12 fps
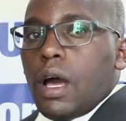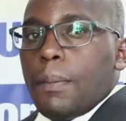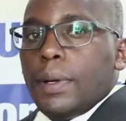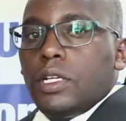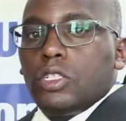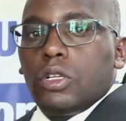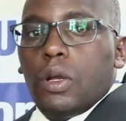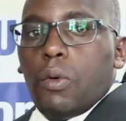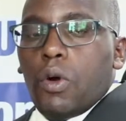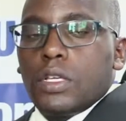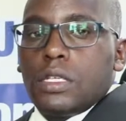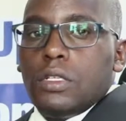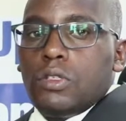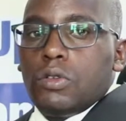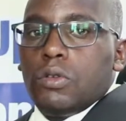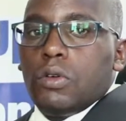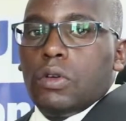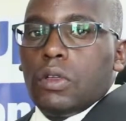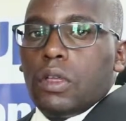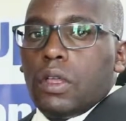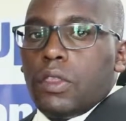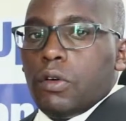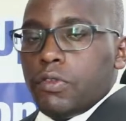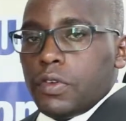a petitioner walks into
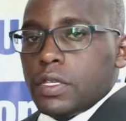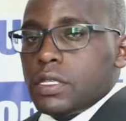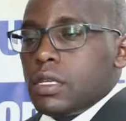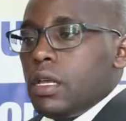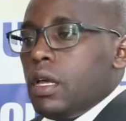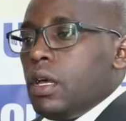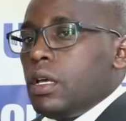the office,